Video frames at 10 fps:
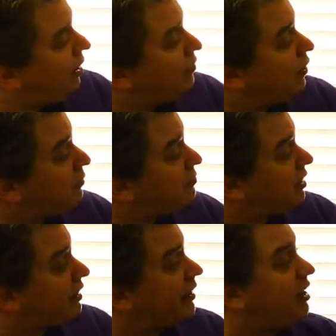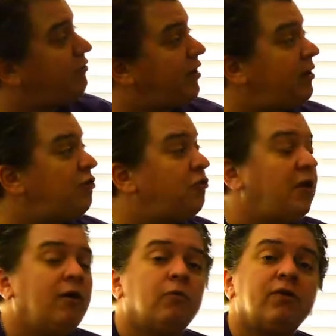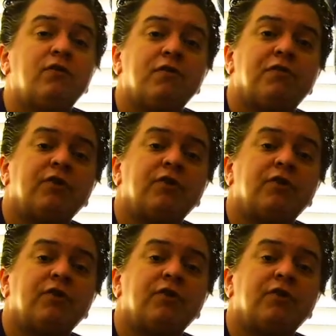There's cleavage, which is the